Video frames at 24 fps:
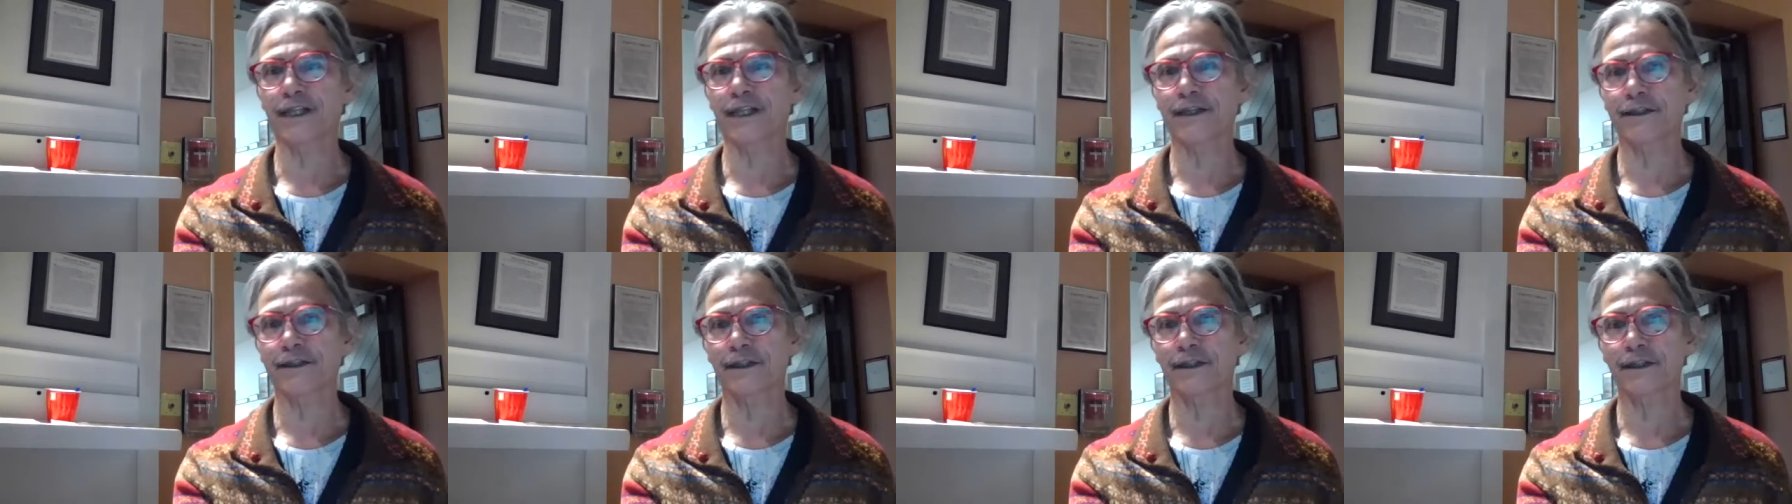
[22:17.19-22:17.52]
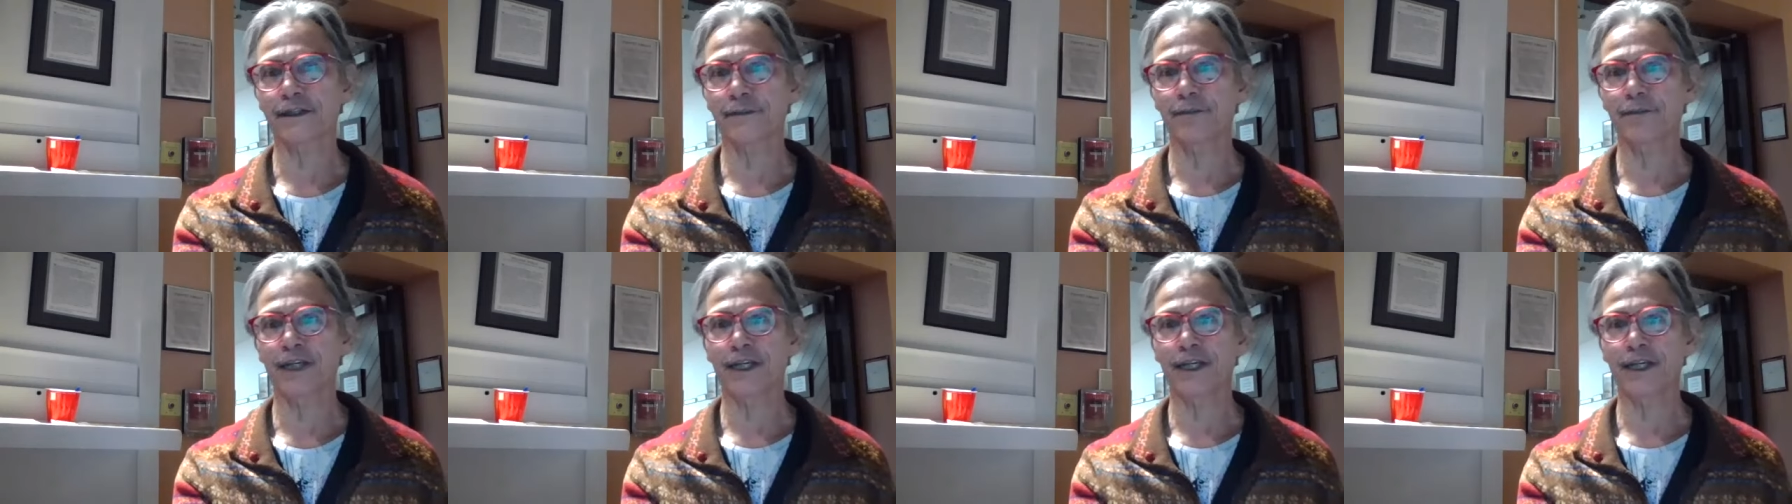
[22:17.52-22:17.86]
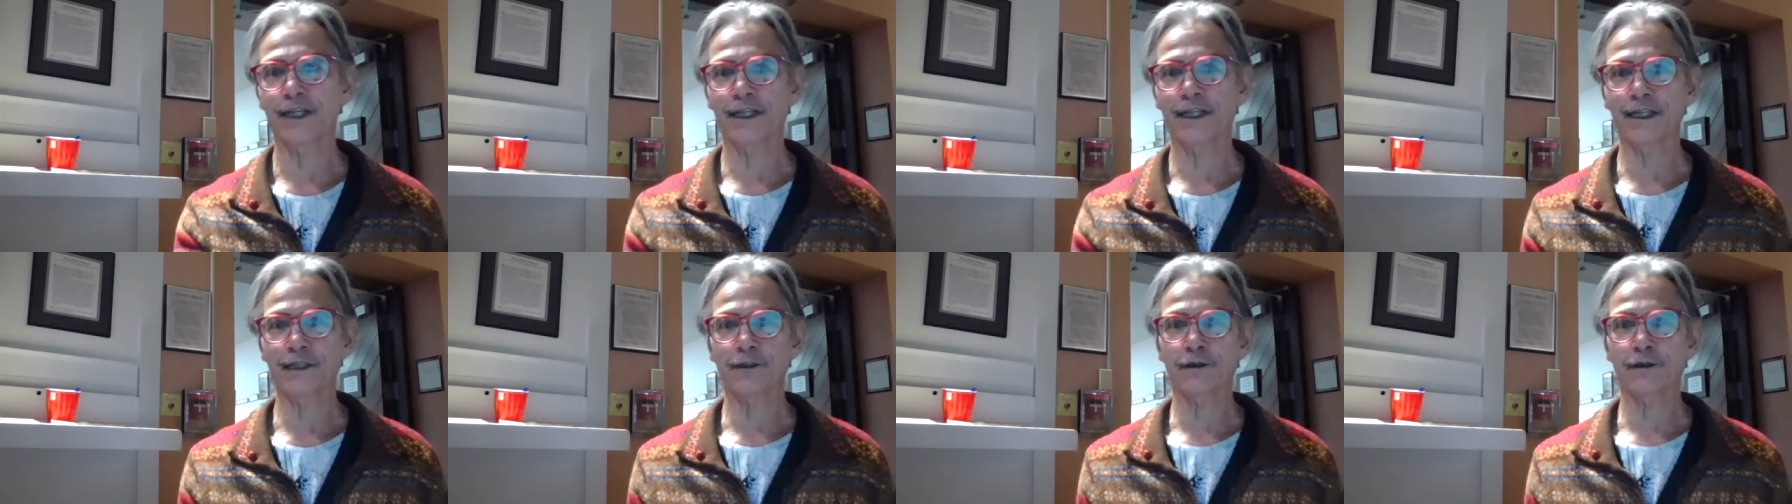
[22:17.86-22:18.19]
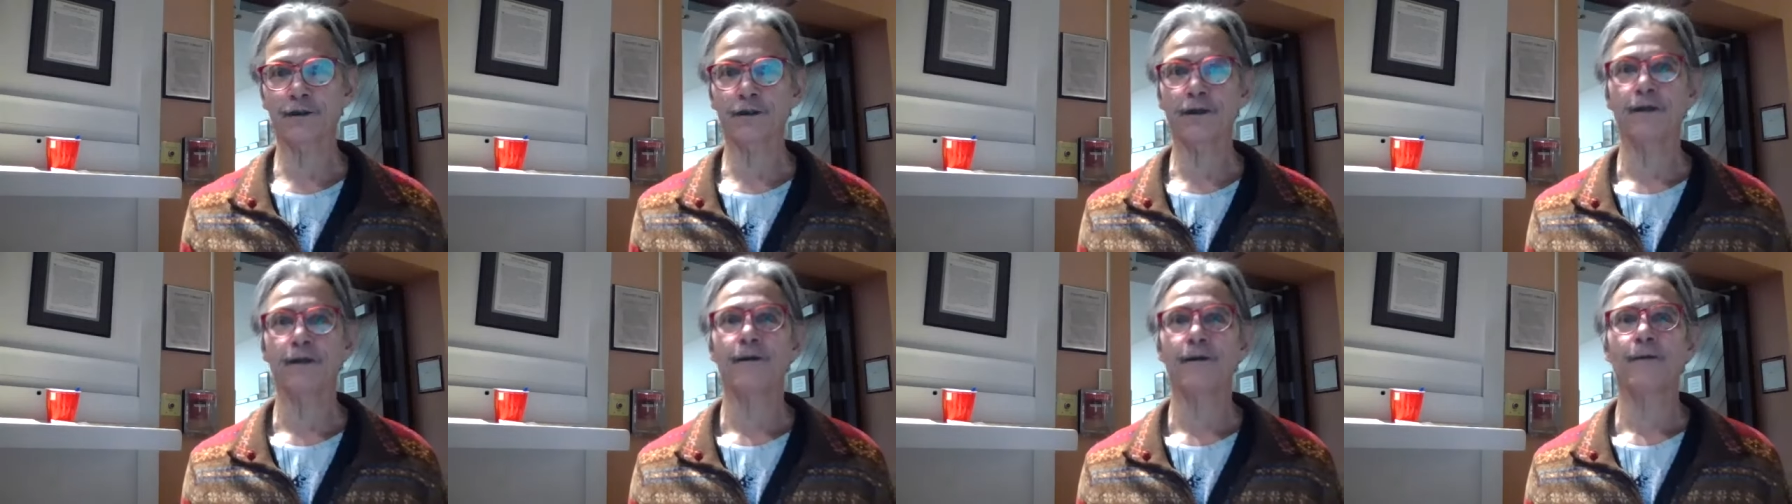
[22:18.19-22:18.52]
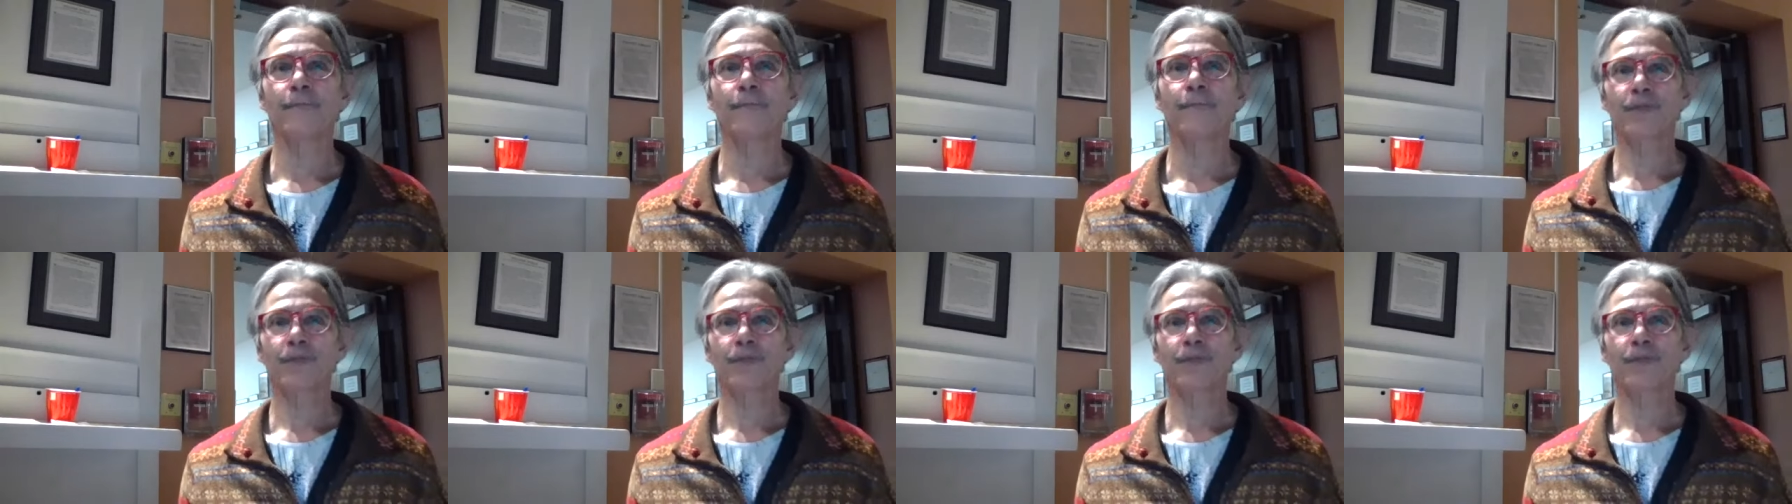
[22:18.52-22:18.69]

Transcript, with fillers: that could be either